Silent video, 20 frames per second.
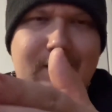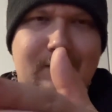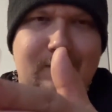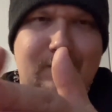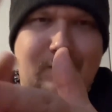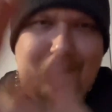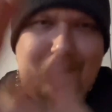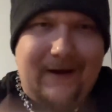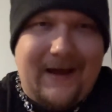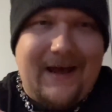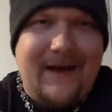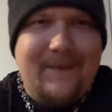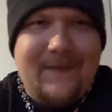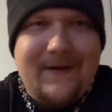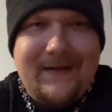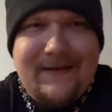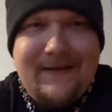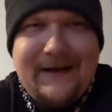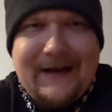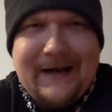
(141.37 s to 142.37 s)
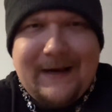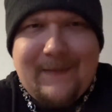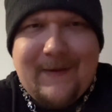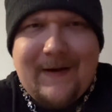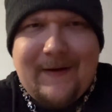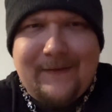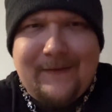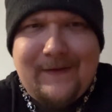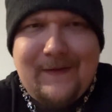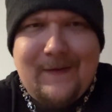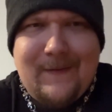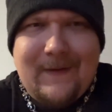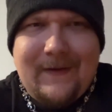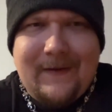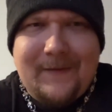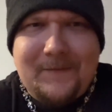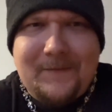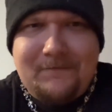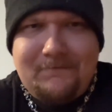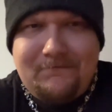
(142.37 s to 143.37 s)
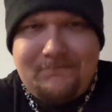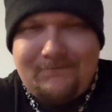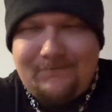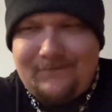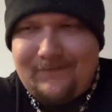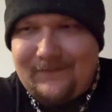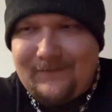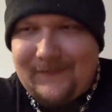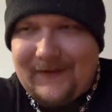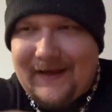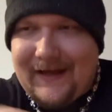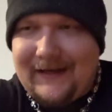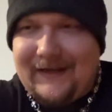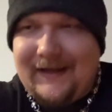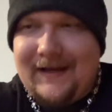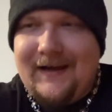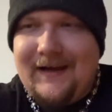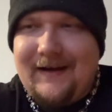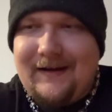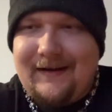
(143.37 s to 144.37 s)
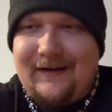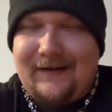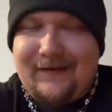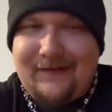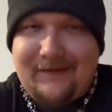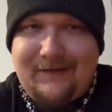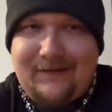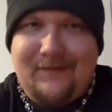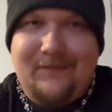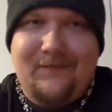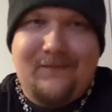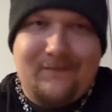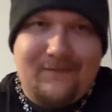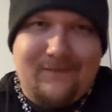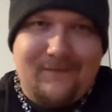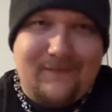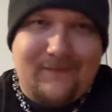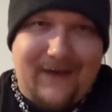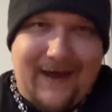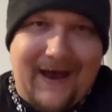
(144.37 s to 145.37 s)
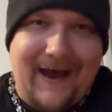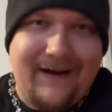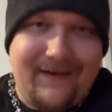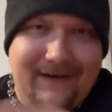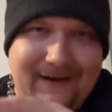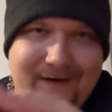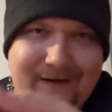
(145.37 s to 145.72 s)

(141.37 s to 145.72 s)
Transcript: what I've been thinking about doing, like, because I like